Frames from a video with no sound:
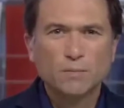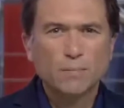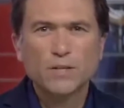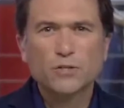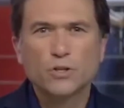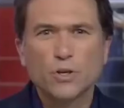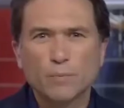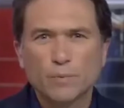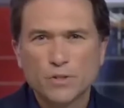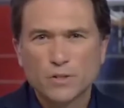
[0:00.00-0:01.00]
Passenger
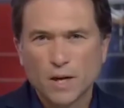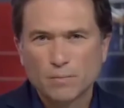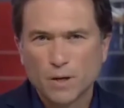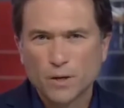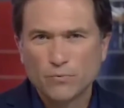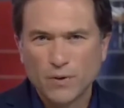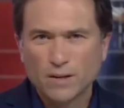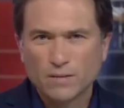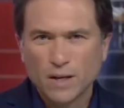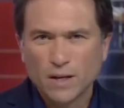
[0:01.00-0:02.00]
numbers are down by a
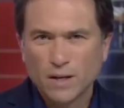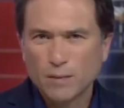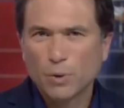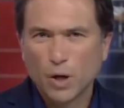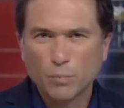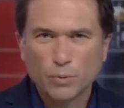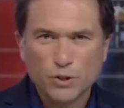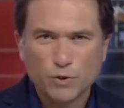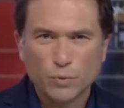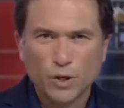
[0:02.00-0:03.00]
fifth, in part
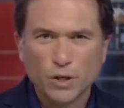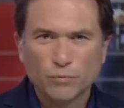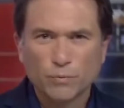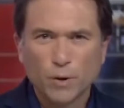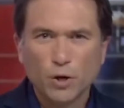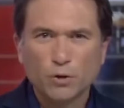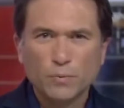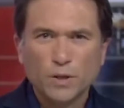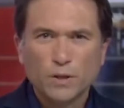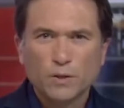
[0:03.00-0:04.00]
because of working from
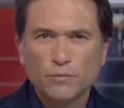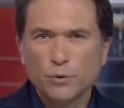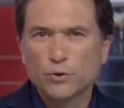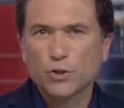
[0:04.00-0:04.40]
home. Fewer